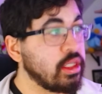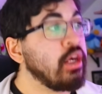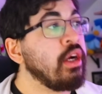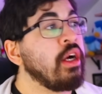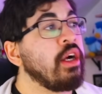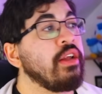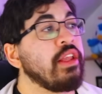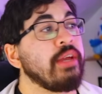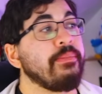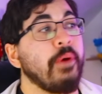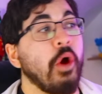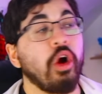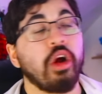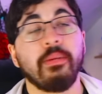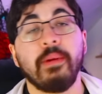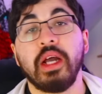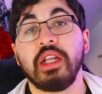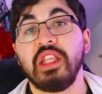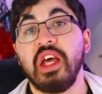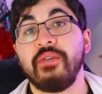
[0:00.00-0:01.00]
The
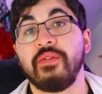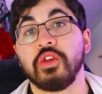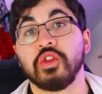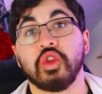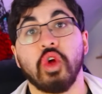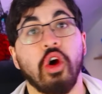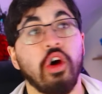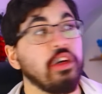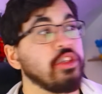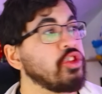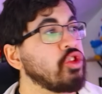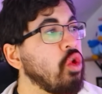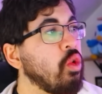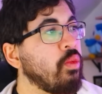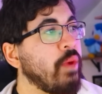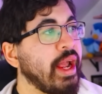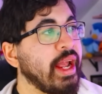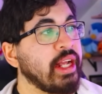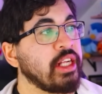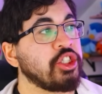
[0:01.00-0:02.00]
Pokemon levels also
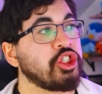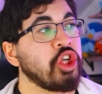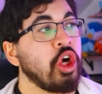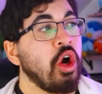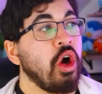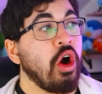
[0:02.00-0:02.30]
range